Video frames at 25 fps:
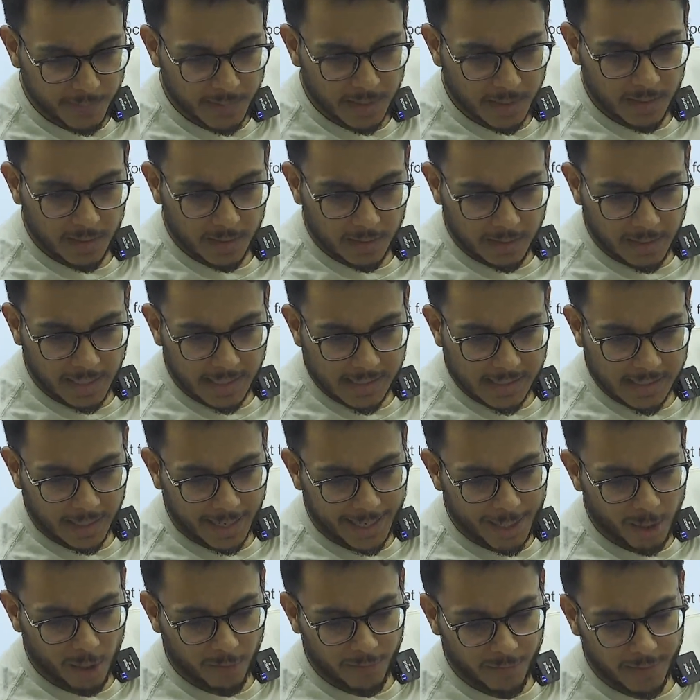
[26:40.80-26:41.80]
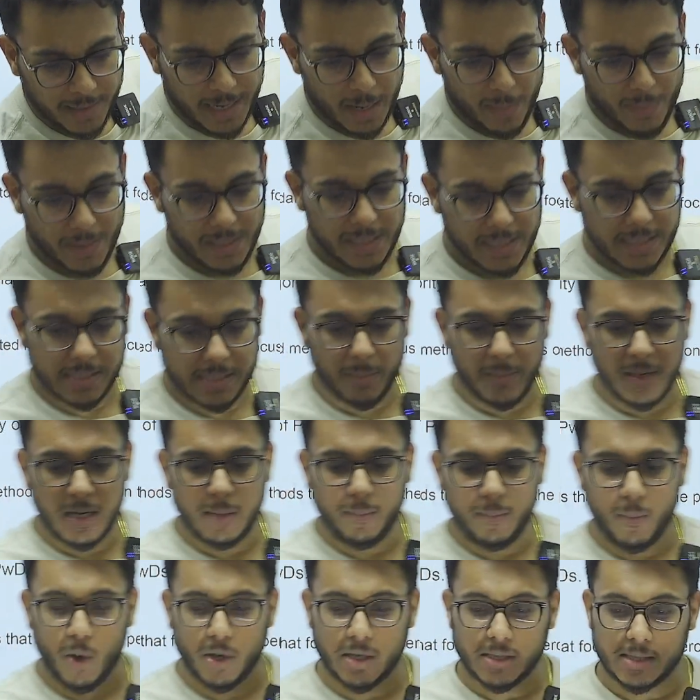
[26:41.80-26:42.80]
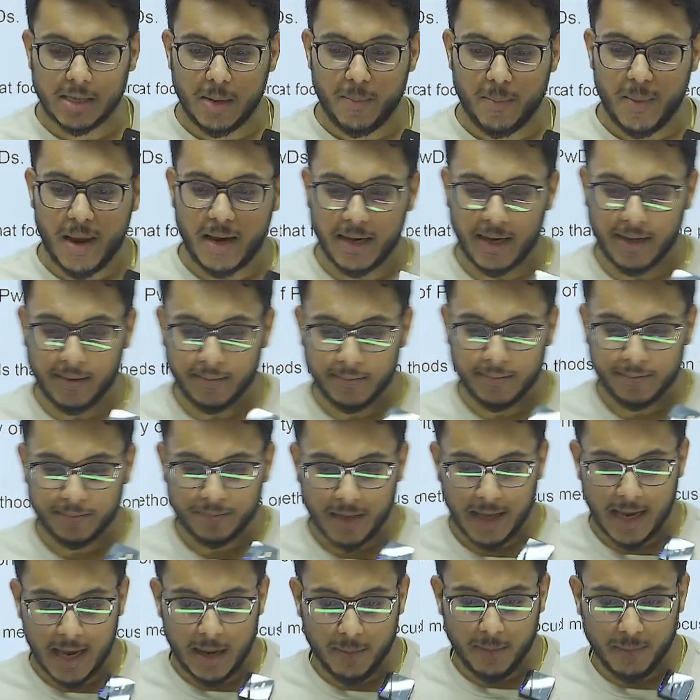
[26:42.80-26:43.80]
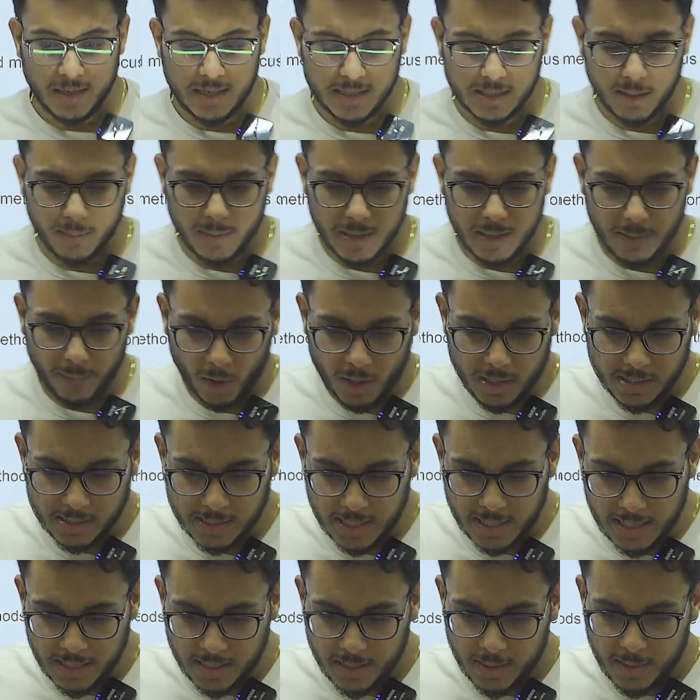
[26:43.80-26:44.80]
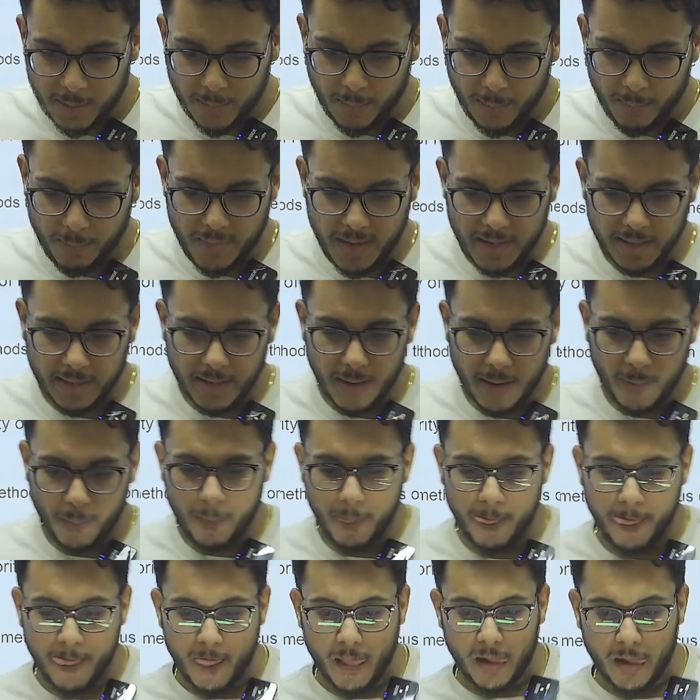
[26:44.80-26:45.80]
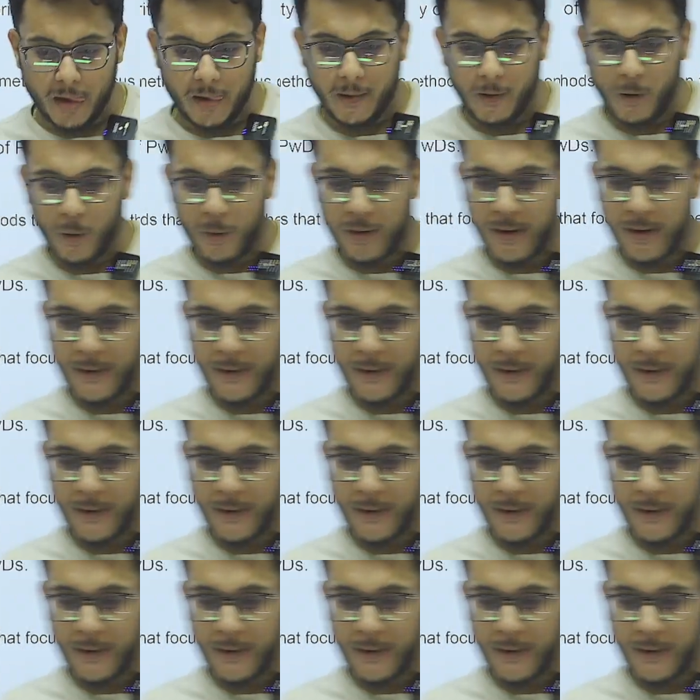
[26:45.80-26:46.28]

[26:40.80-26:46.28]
there is a kind of an ableism in policy making, ableism in policy making. Okay,